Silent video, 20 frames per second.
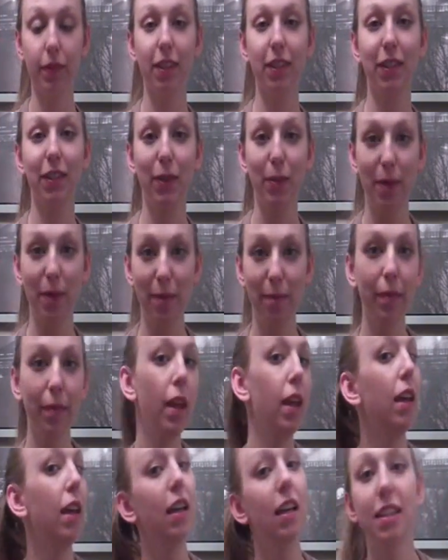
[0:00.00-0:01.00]
excuse me,
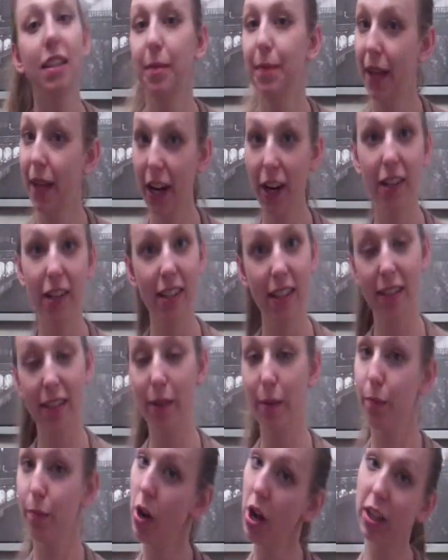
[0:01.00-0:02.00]
some carrots and
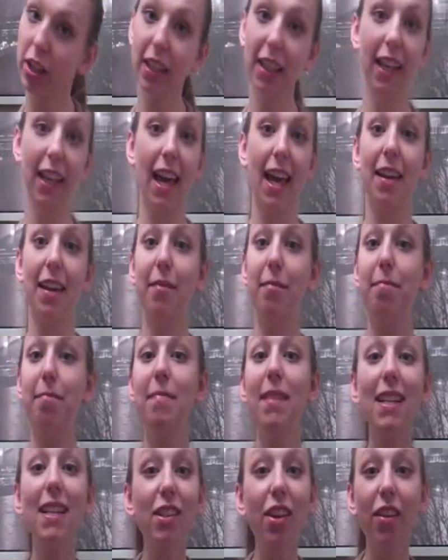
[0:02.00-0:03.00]
some broccoli, and
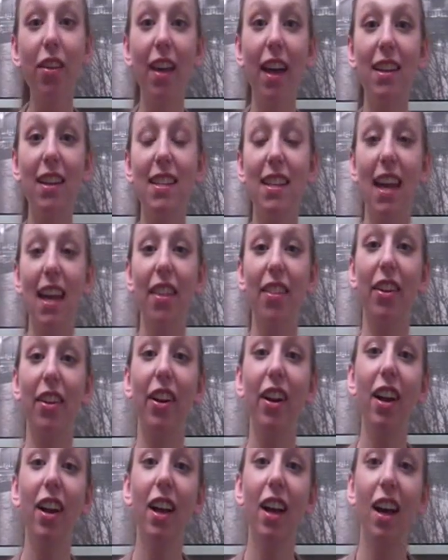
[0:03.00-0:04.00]
mix all that
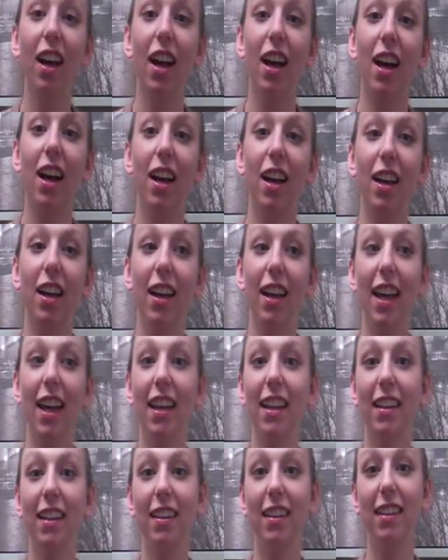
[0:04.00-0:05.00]
together
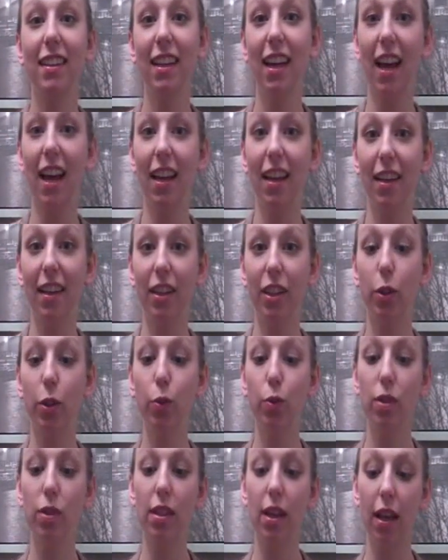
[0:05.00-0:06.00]
and
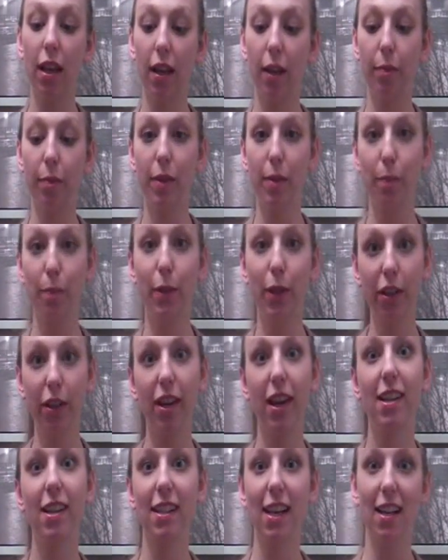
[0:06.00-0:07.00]
use some
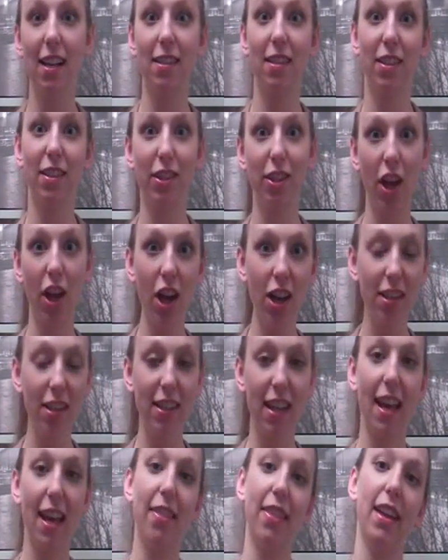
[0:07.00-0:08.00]
purees as the sauce,
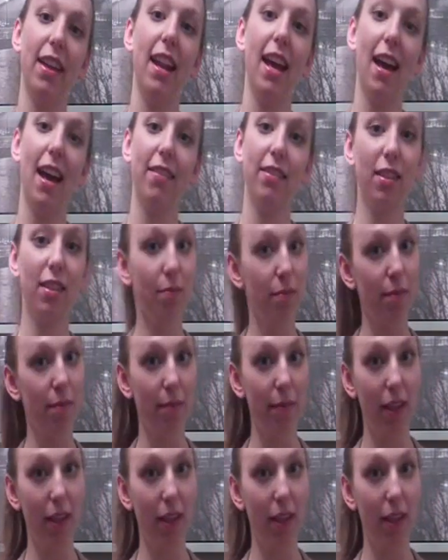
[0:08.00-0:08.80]
and then have some